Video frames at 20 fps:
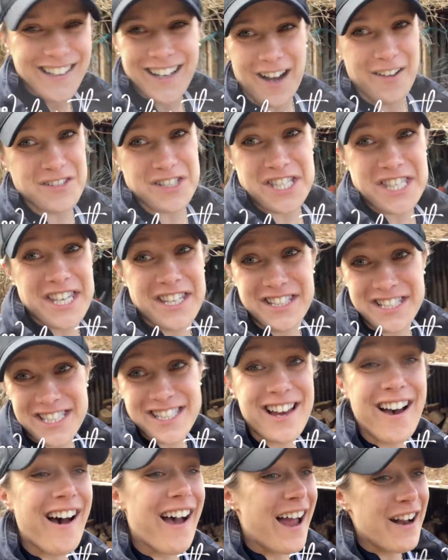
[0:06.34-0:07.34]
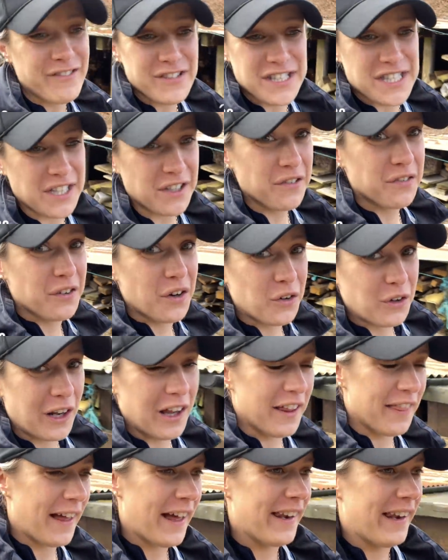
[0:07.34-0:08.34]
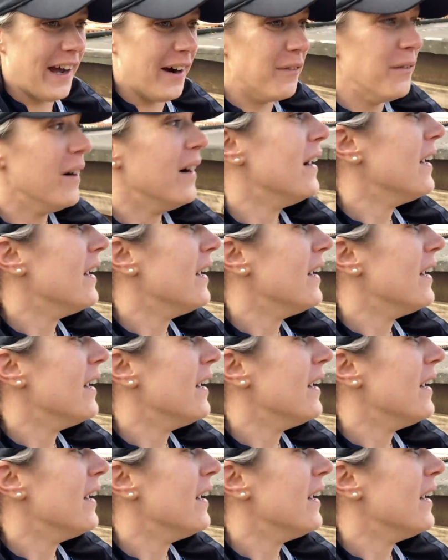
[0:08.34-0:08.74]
I'm just gonna start every single vlog like that now.